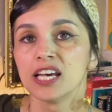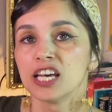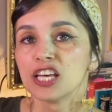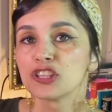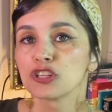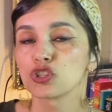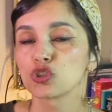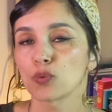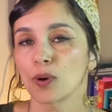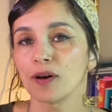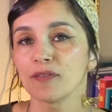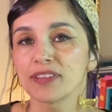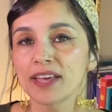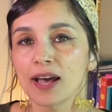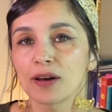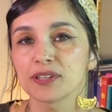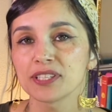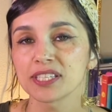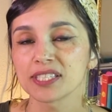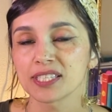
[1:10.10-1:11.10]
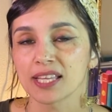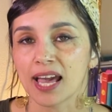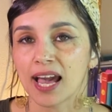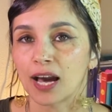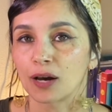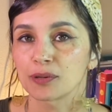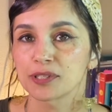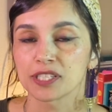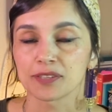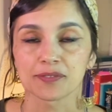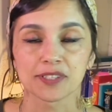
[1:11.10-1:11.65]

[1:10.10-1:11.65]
The 12th house is the house of